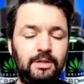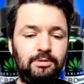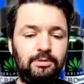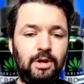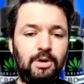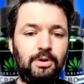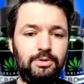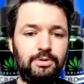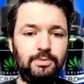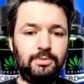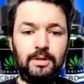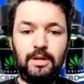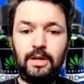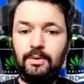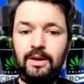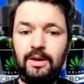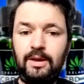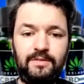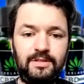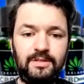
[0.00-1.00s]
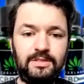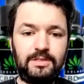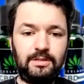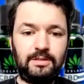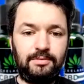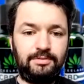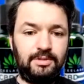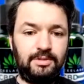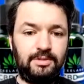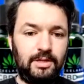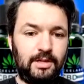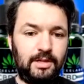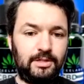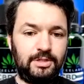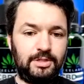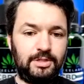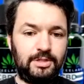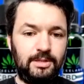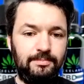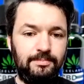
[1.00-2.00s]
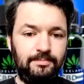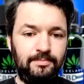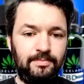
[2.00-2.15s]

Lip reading: grows with low levels of THC.